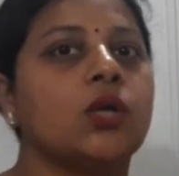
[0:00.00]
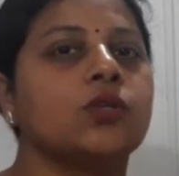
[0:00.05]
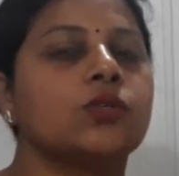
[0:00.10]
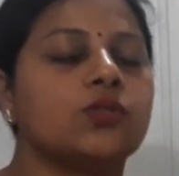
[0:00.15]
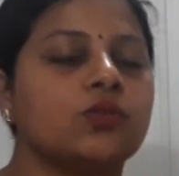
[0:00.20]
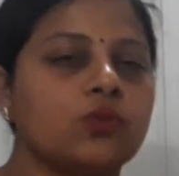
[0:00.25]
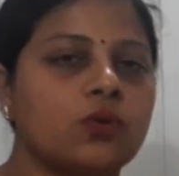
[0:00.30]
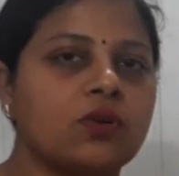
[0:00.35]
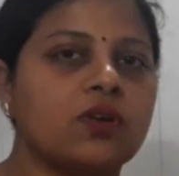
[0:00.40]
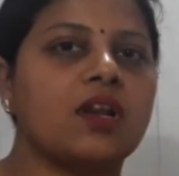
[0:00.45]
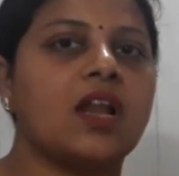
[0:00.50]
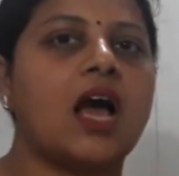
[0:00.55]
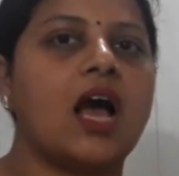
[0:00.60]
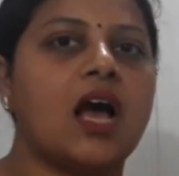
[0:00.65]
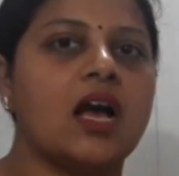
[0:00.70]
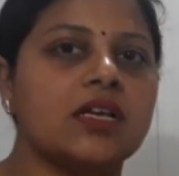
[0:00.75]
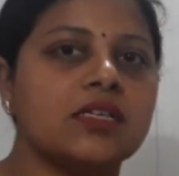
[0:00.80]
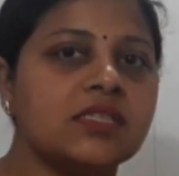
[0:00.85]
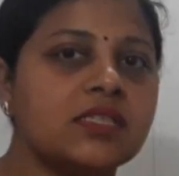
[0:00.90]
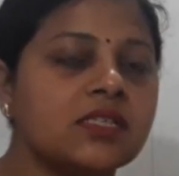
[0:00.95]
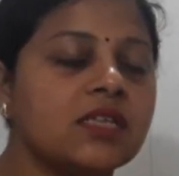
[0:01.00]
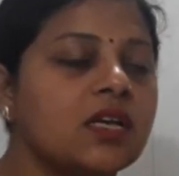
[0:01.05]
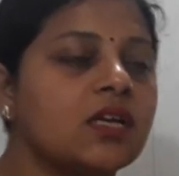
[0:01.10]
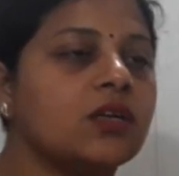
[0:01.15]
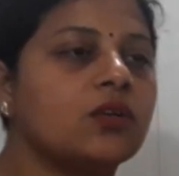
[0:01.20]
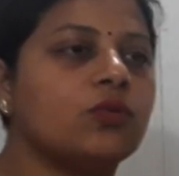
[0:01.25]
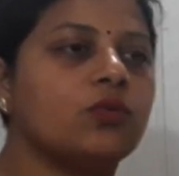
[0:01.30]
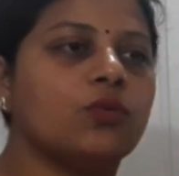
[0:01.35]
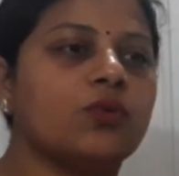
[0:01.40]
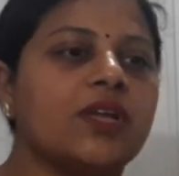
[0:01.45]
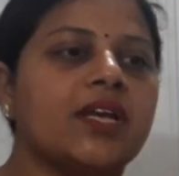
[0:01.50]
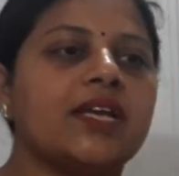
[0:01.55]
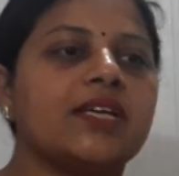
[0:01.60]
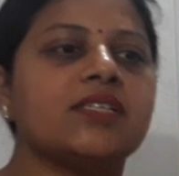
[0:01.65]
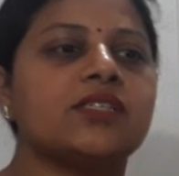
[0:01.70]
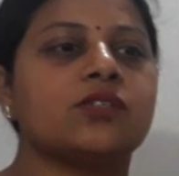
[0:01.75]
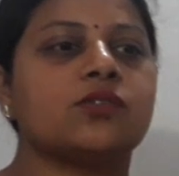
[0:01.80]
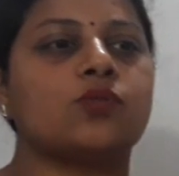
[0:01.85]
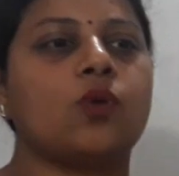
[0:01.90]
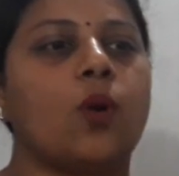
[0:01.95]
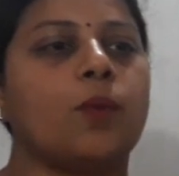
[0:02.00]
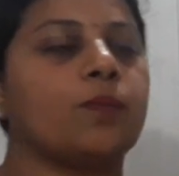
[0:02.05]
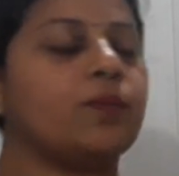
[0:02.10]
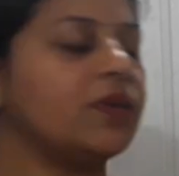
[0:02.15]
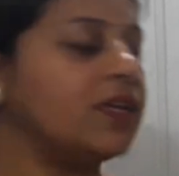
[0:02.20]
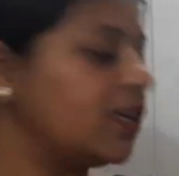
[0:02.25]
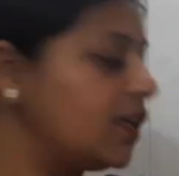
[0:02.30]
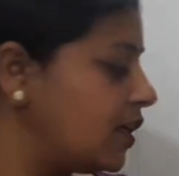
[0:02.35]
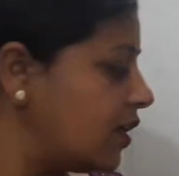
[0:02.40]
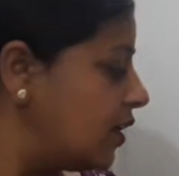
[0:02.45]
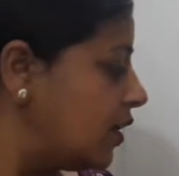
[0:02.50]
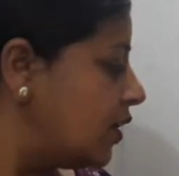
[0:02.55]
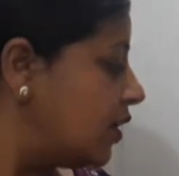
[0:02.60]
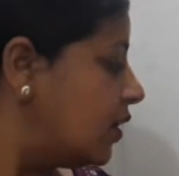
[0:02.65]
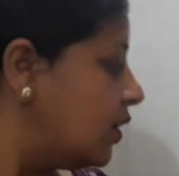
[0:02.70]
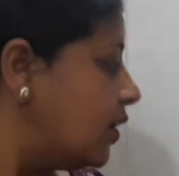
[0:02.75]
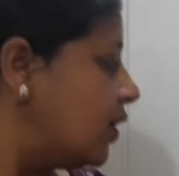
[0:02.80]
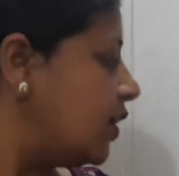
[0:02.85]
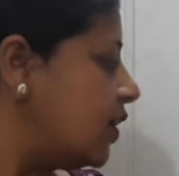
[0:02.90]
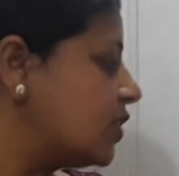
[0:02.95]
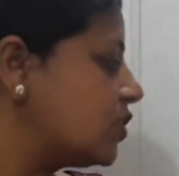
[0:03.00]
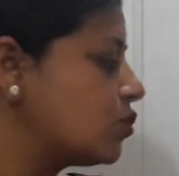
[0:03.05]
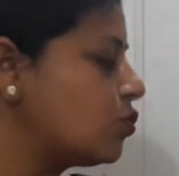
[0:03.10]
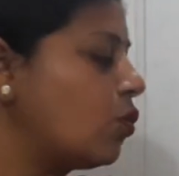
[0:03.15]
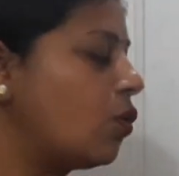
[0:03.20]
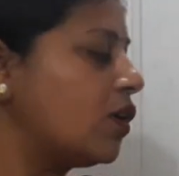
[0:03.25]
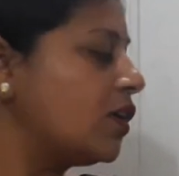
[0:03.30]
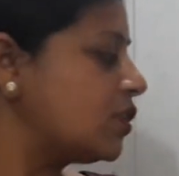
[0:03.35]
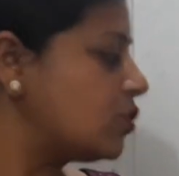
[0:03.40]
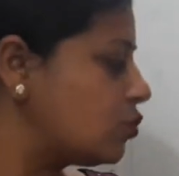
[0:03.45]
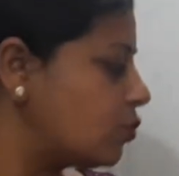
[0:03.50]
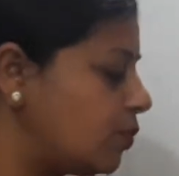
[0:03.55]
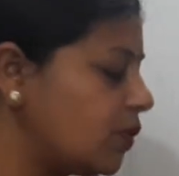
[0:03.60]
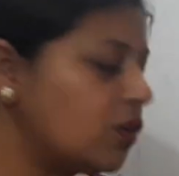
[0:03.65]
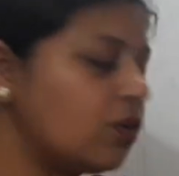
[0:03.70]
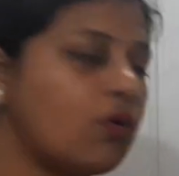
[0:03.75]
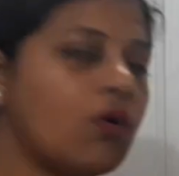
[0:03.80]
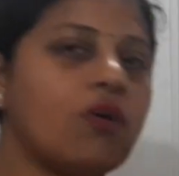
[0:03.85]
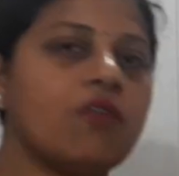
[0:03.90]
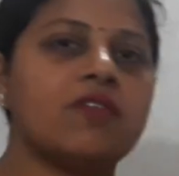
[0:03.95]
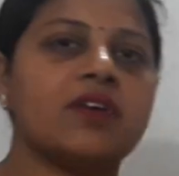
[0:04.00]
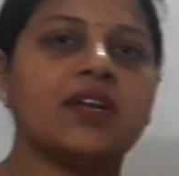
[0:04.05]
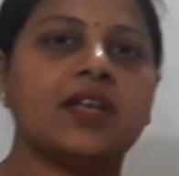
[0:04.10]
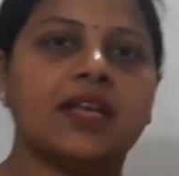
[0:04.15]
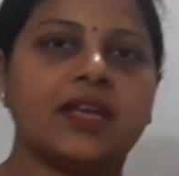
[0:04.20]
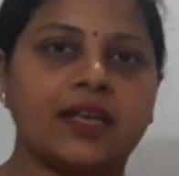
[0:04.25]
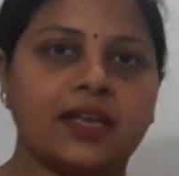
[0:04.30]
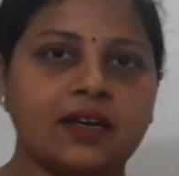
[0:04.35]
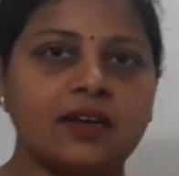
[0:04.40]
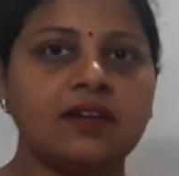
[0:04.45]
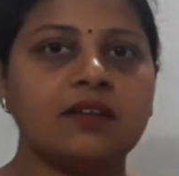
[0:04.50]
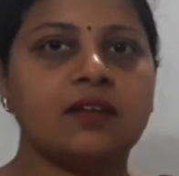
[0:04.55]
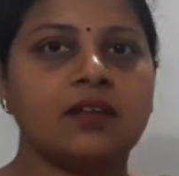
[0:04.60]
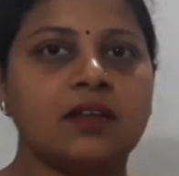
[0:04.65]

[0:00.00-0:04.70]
So class, today's topic is going to be over here.